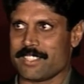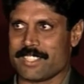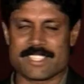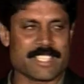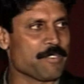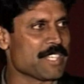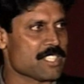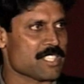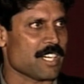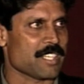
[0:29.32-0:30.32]
this event
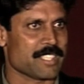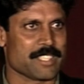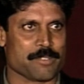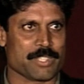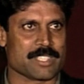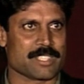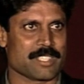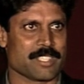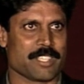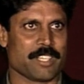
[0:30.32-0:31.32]
started, it was
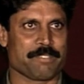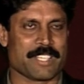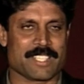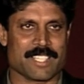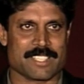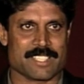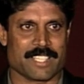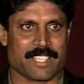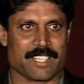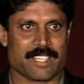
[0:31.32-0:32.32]

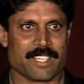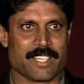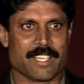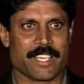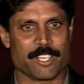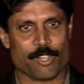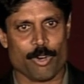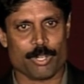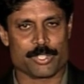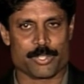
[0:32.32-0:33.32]
fantastic in
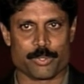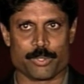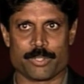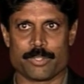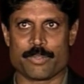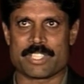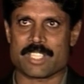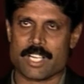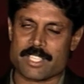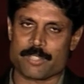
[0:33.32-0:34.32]
all through. We
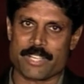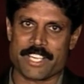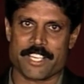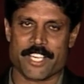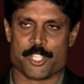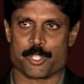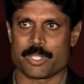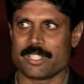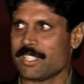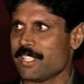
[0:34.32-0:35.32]
started very
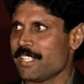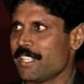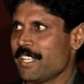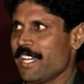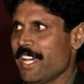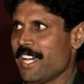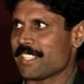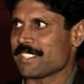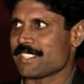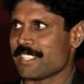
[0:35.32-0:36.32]
casual,
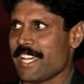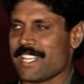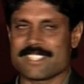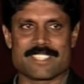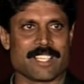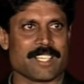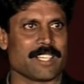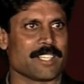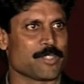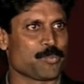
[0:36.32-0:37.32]
and as
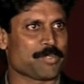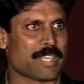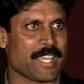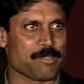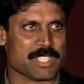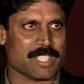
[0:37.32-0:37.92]
the game